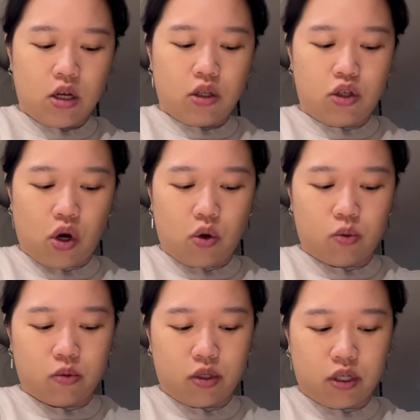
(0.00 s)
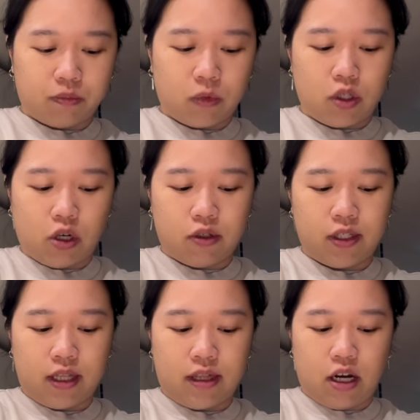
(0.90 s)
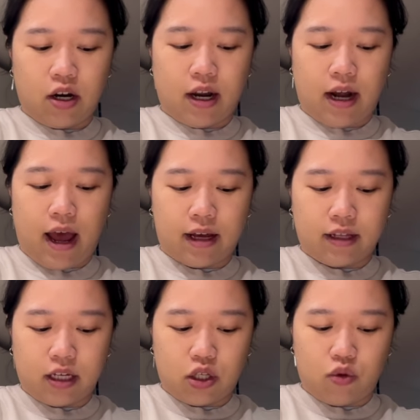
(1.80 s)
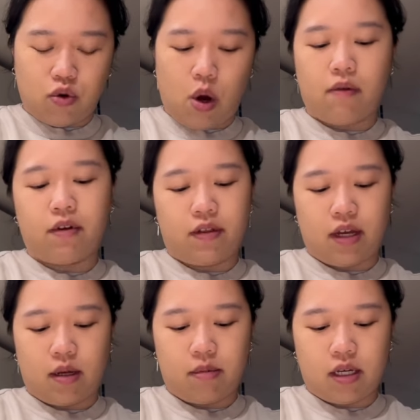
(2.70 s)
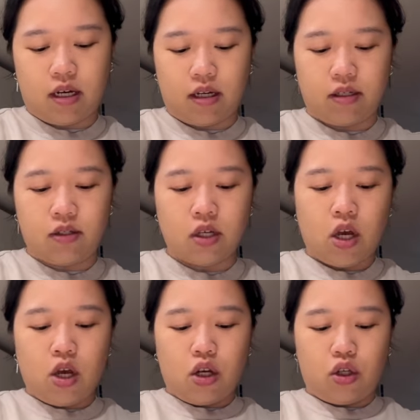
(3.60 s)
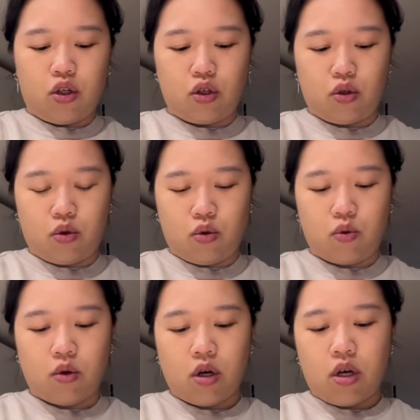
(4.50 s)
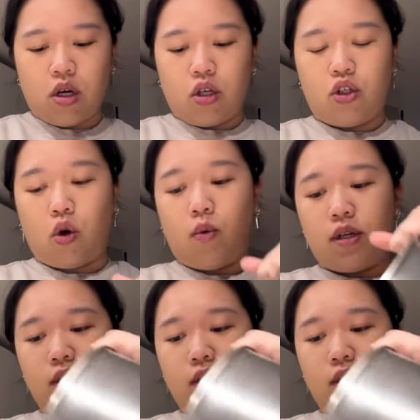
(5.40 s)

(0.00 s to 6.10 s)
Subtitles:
Don't, you know, sit there and act like you know everything because you don't want to